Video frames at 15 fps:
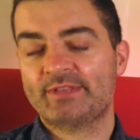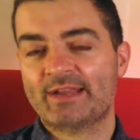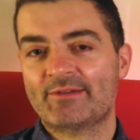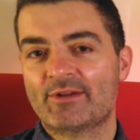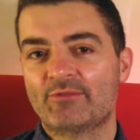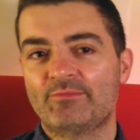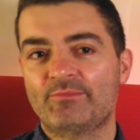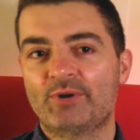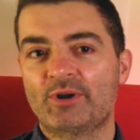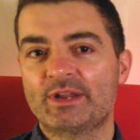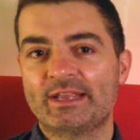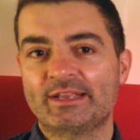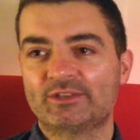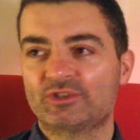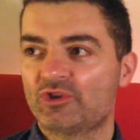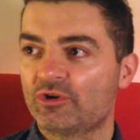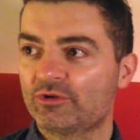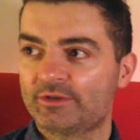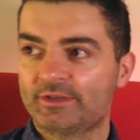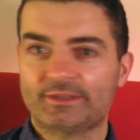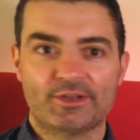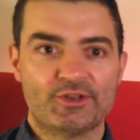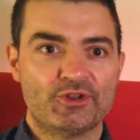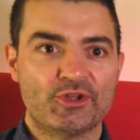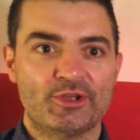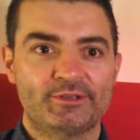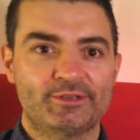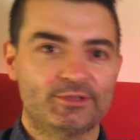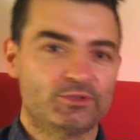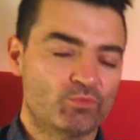their own body as doctors and
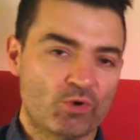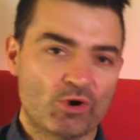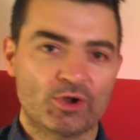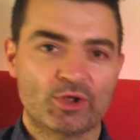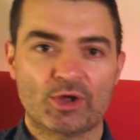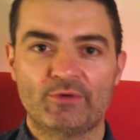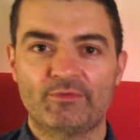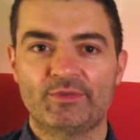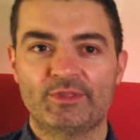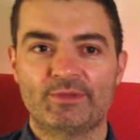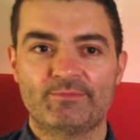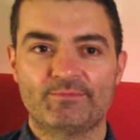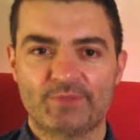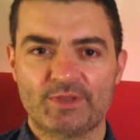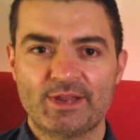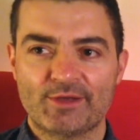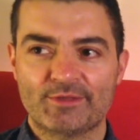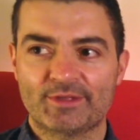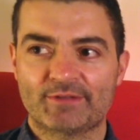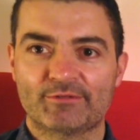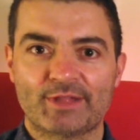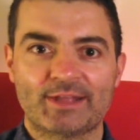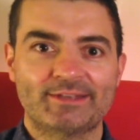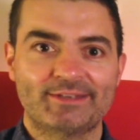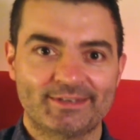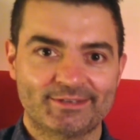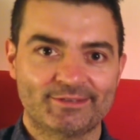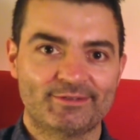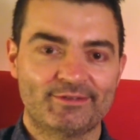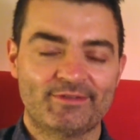nurses work over them, you know, the
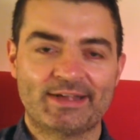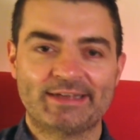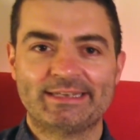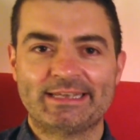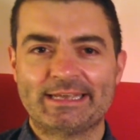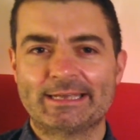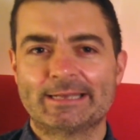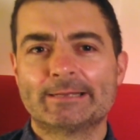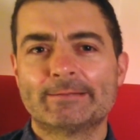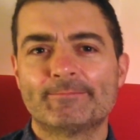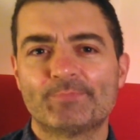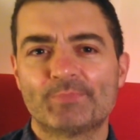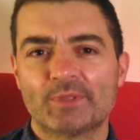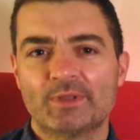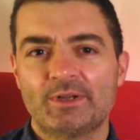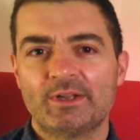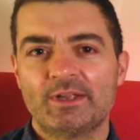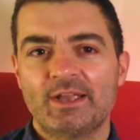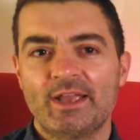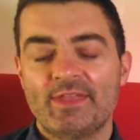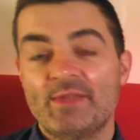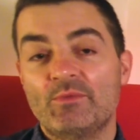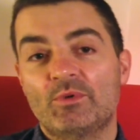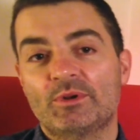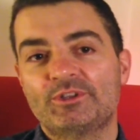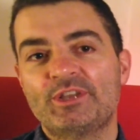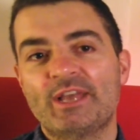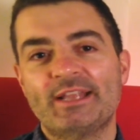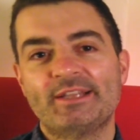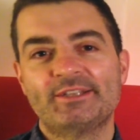classic sort of idea. And then what
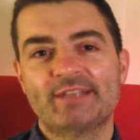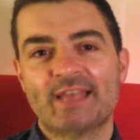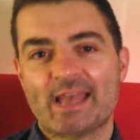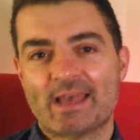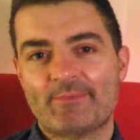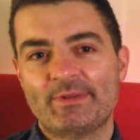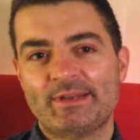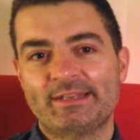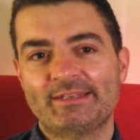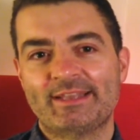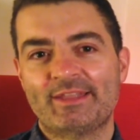tends to happen is